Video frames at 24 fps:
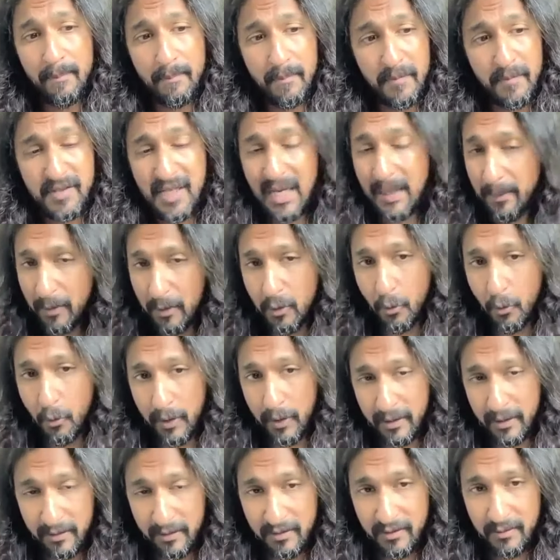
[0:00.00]
stable
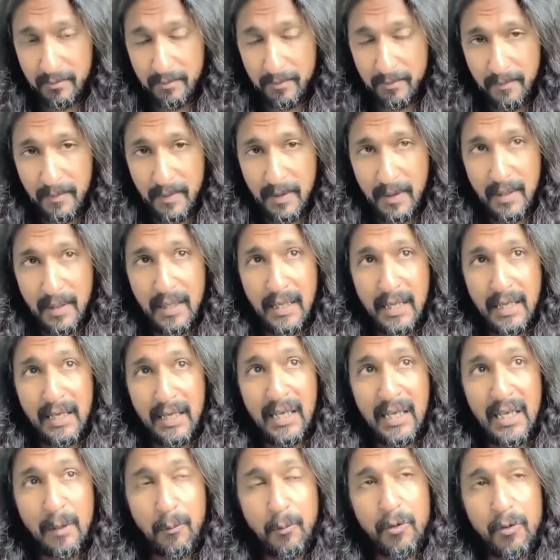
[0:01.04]
coins,
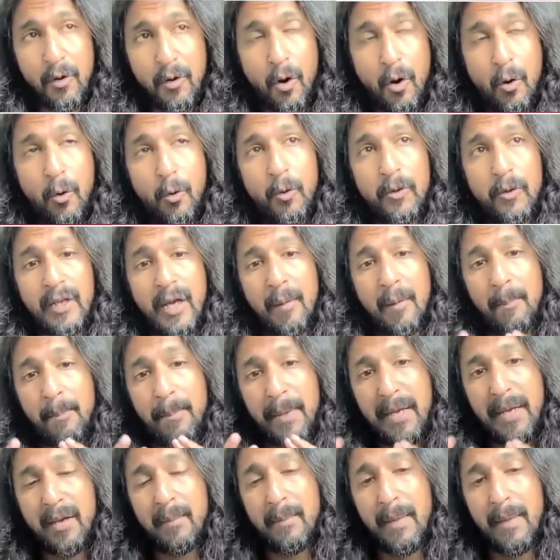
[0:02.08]
he would hold a
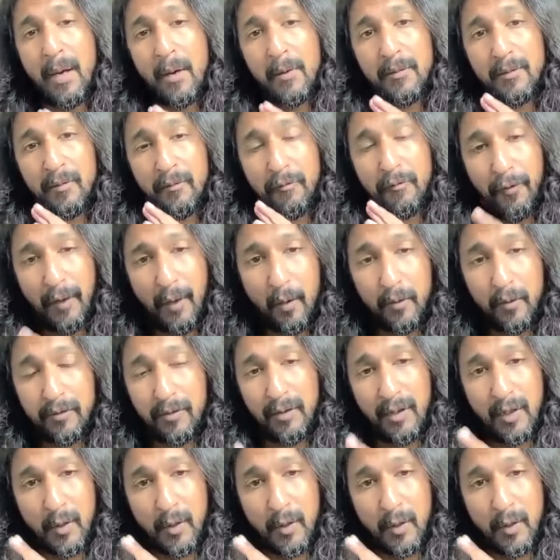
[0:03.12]
big amount of float and